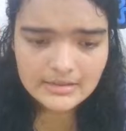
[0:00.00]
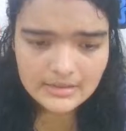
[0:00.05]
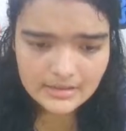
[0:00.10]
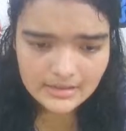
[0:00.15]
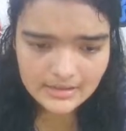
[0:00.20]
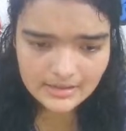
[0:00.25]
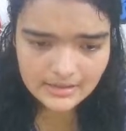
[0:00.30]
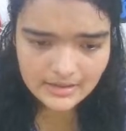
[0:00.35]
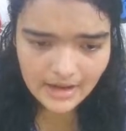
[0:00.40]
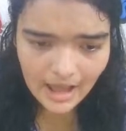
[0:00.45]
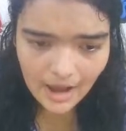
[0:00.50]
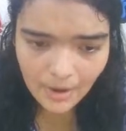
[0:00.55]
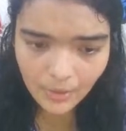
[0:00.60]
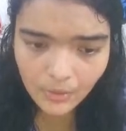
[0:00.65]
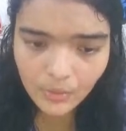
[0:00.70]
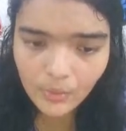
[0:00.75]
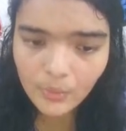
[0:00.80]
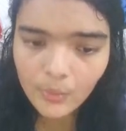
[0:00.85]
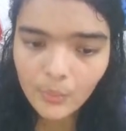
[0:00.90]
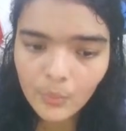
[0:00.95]

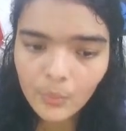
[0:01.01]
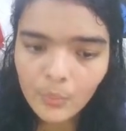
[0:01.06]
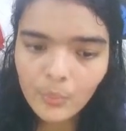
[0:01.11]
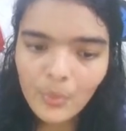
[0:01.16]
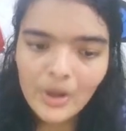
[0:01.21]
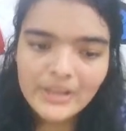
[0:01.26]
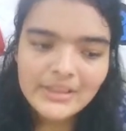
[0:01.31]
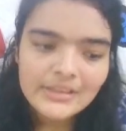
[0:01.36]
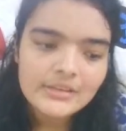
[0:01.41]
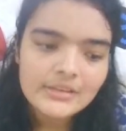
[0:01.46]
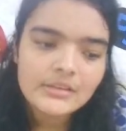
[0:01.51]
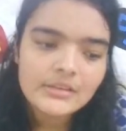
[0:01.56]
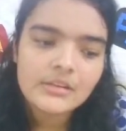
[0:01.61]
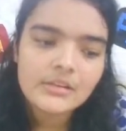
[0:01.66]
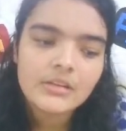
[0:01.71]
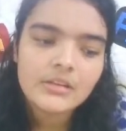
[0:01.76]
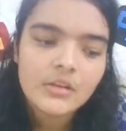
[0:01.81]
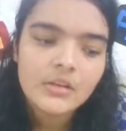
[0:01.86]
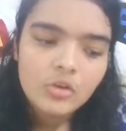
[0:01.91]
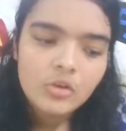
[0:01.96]
now one
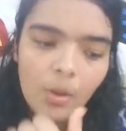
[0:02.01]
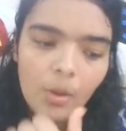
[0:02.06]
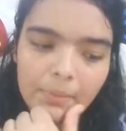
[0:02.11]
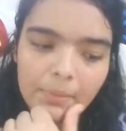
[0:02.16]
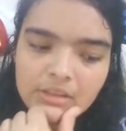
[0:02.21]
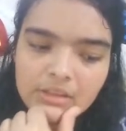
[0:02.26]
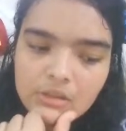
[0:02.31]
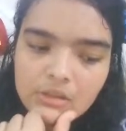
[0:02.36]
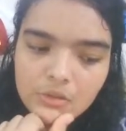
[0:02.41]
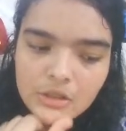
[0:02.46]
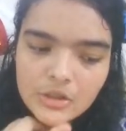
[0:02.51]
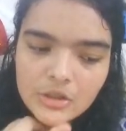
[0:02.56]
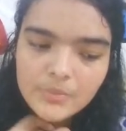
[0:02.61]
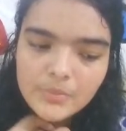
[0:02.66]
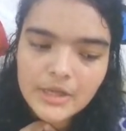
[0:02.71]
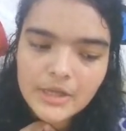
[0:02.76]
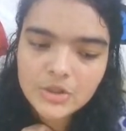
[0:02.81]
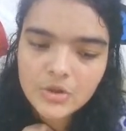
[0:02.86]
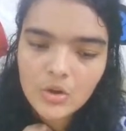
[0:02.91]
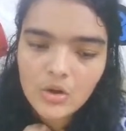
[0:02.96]
topic that you need to
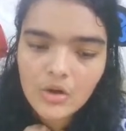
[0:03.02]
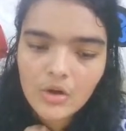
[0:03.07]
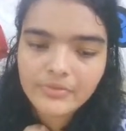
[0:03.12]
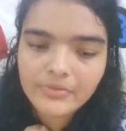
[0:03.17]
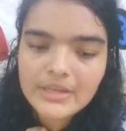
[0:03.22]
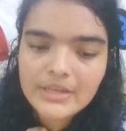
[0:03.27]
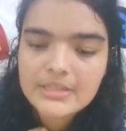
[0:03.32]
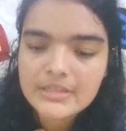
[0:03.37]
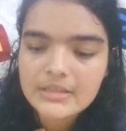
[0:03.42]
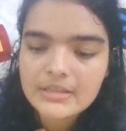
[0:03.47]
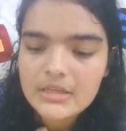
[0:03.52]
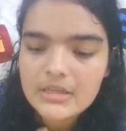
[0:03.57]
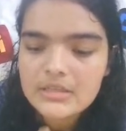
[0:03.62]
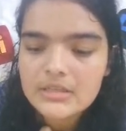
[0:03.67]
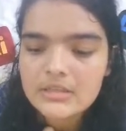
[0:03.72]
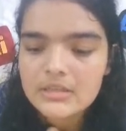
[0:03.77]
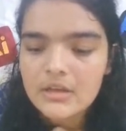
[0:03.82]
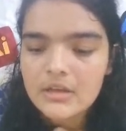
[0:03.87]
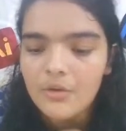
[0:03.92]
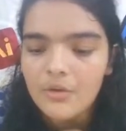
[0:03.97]
make sure of is
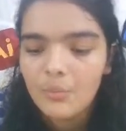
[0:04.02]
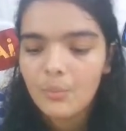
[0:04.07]
this